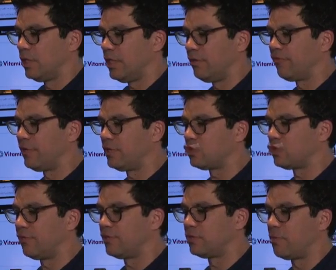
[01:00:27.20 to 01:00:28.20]
Infinite
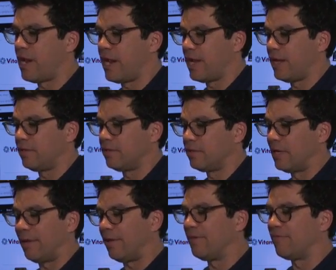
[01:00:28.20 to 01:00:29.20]
service brand,
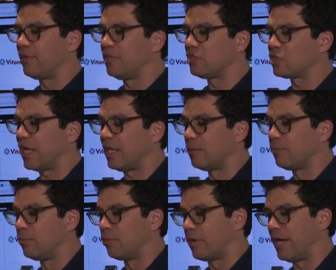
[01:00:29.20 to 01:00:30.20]
uh, infinite
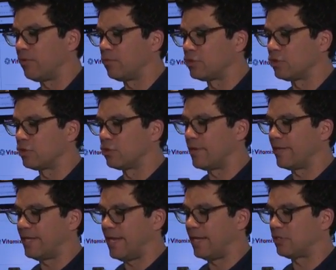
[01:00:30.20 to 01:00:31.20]
scalable brand was the
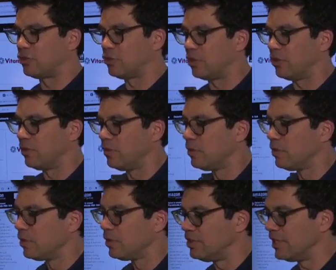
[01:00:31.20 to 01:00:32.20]
correct answer.
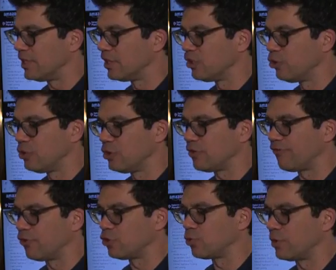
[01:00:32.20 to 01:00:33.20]
Dylan Luna is the
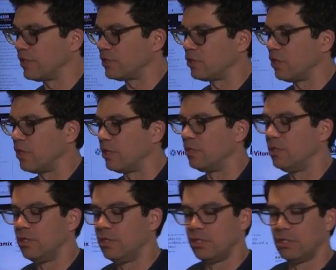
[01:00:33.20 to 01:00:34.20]
first one I saw.
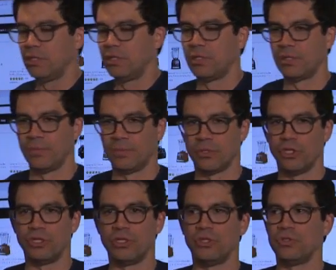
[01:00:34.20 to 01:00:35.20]

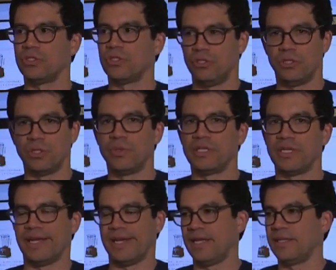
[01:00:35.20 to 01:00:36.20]
Good news, you didn't win
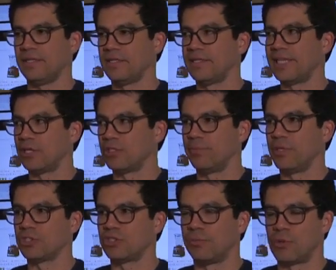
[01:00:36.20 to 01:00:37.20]
today. Thousand
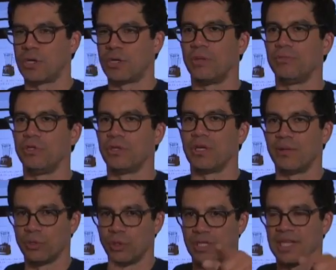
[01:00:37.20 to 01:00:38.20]
bucks tomorrow I'm doing.
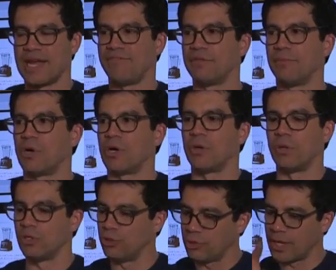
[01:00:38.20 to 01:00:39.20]
I'm going live tomorrow.
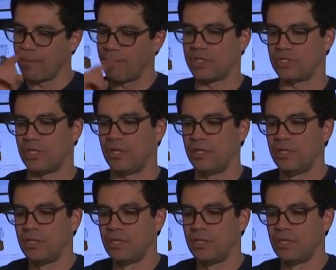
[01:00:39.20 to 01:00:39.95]
Do not miss it.